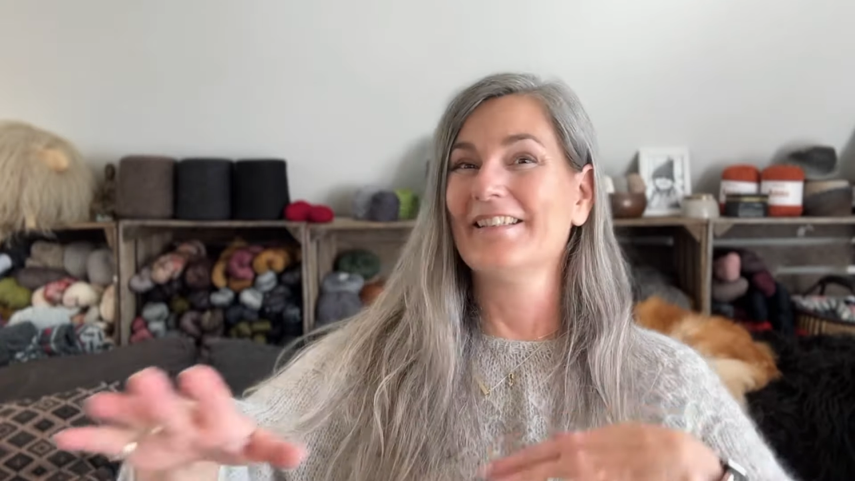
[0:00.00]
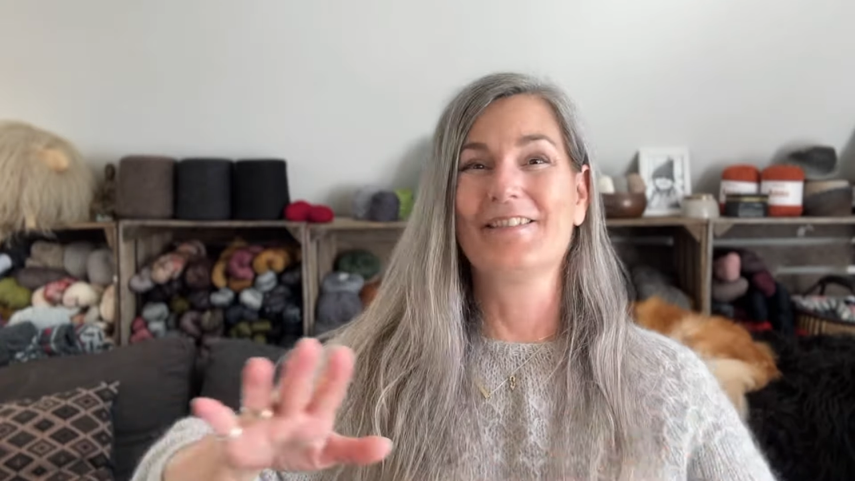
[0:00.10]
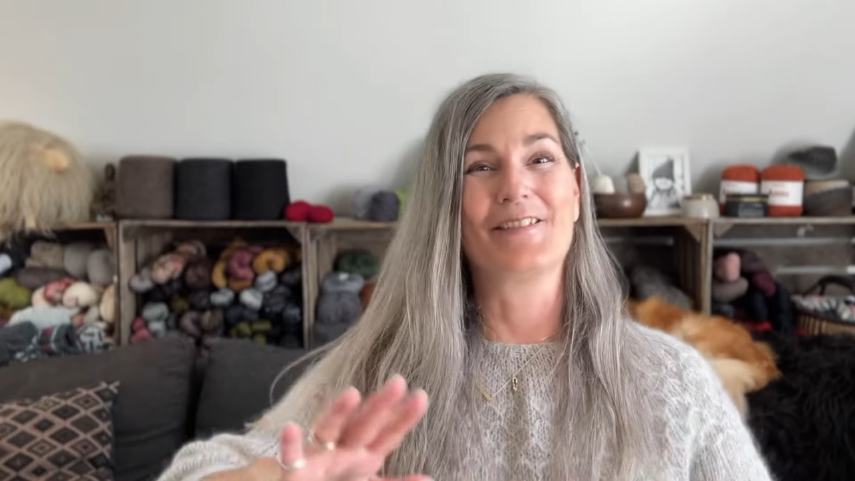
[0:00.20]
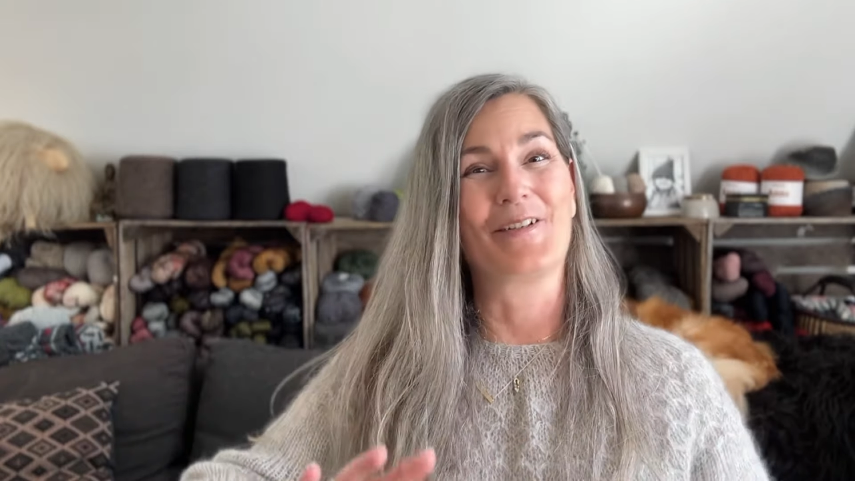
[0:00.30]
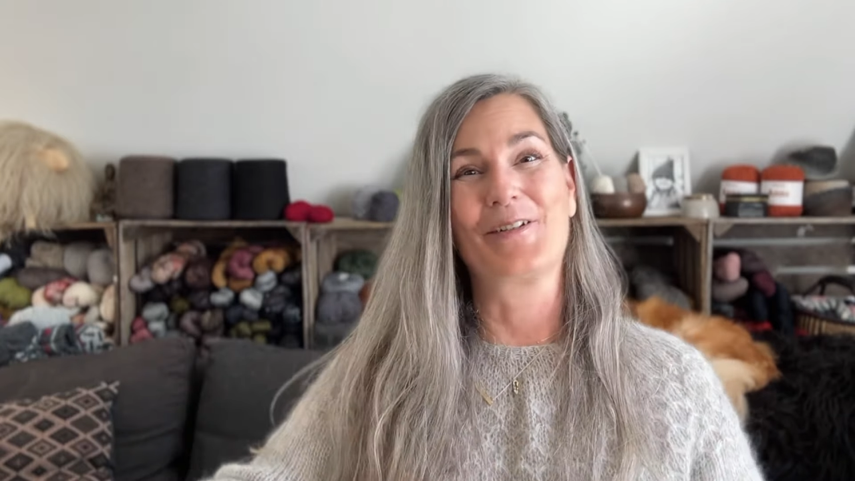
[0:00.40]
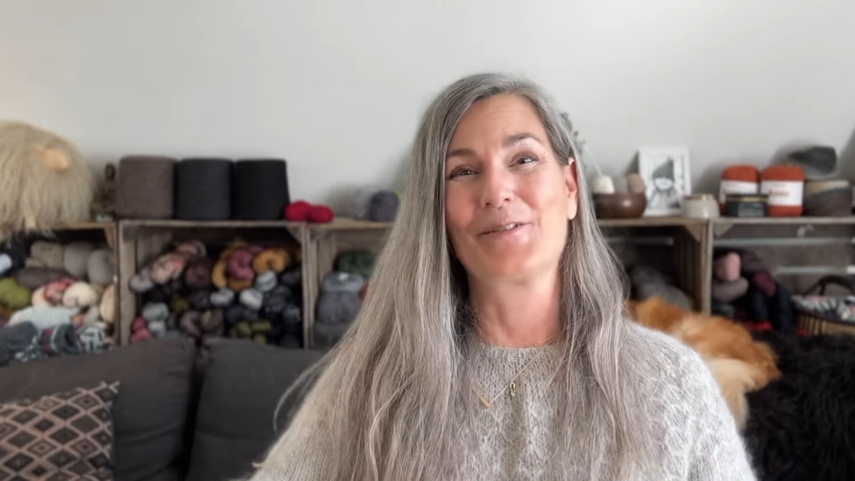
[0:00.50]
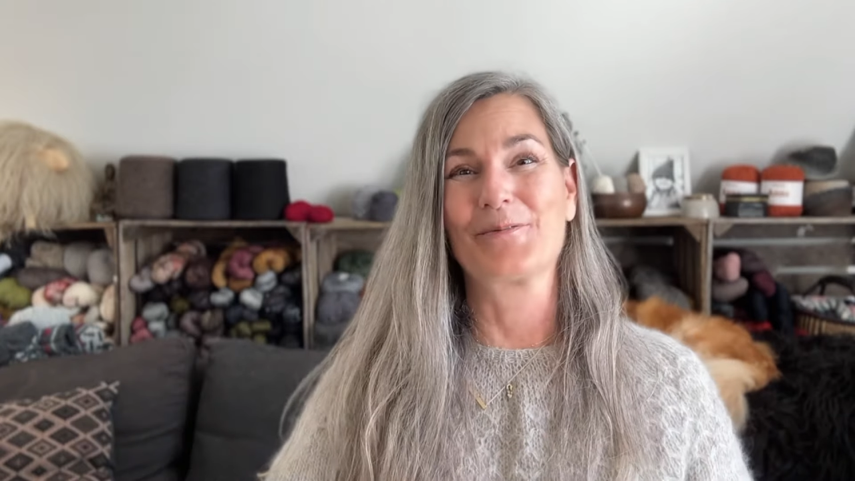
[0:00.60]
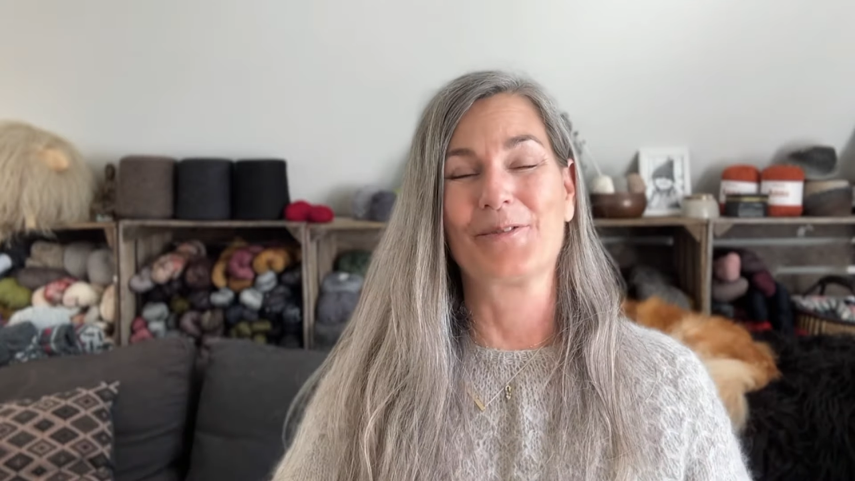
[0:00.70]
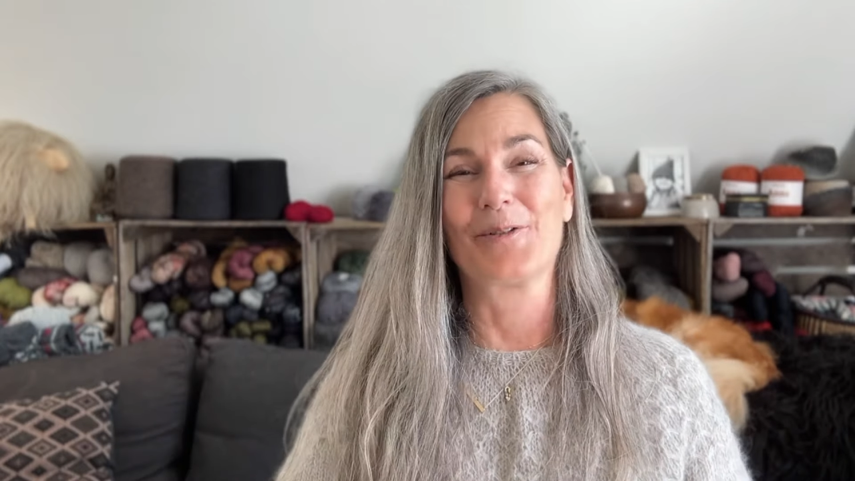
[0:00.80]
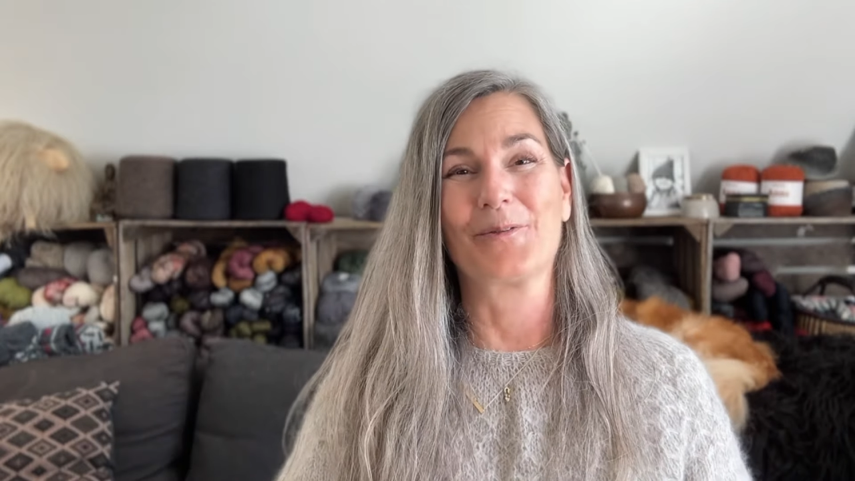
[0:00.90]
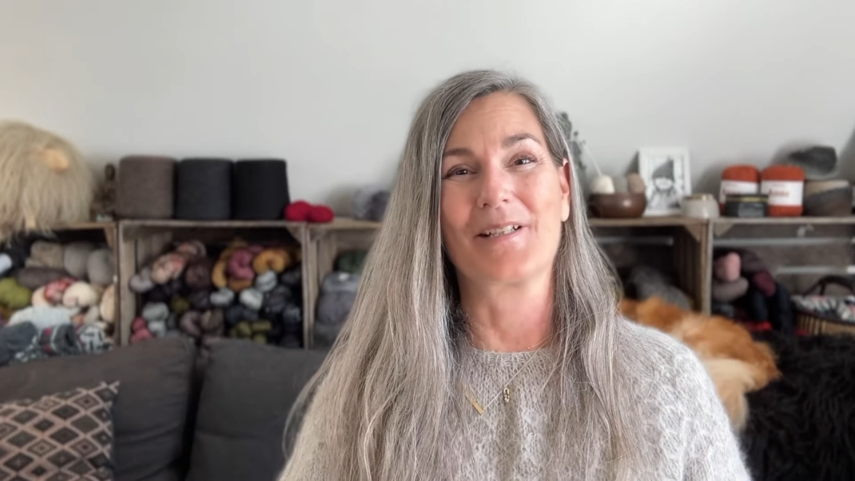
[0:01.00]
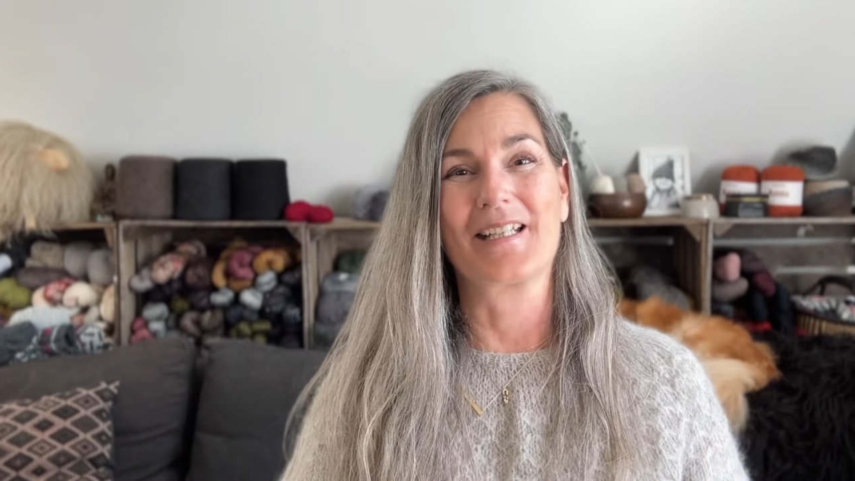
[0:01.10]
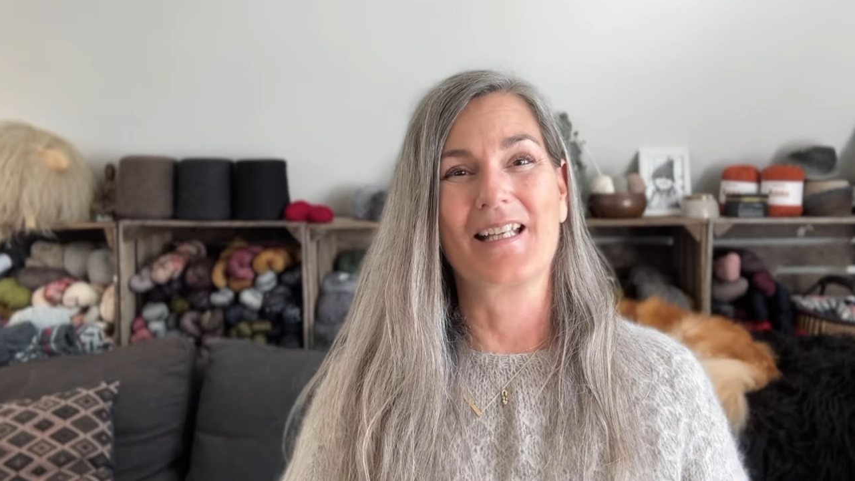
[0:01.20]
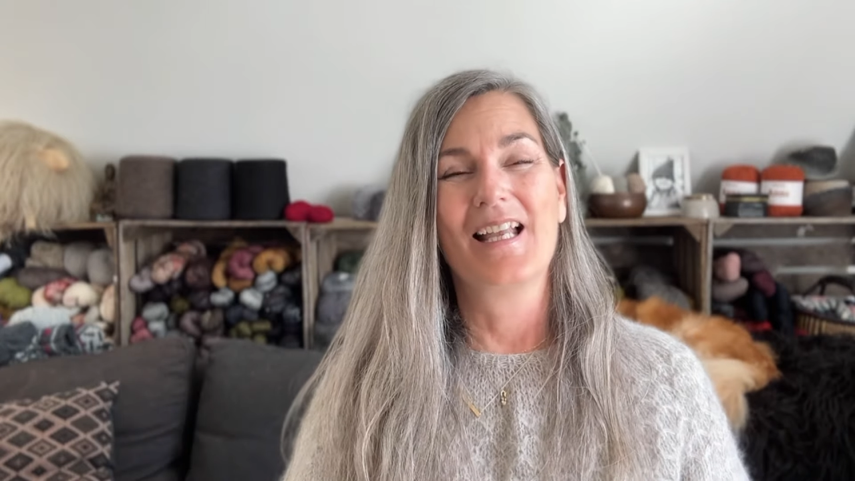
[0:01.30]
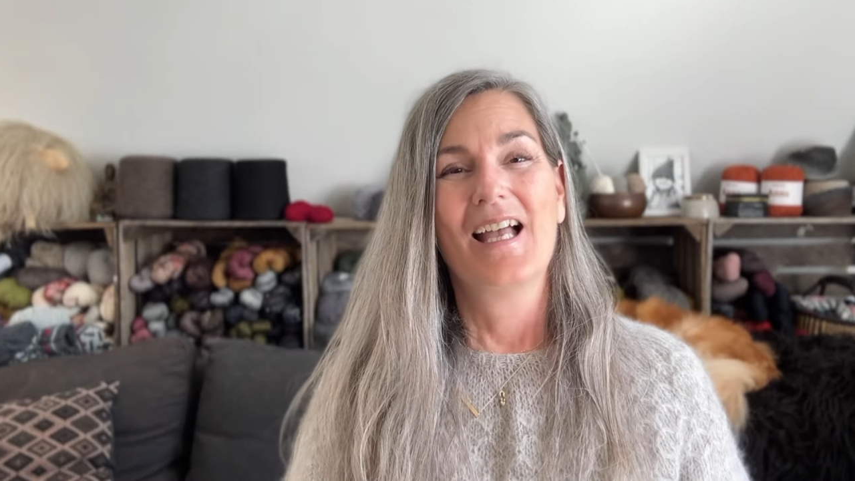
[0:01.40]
starts rolling.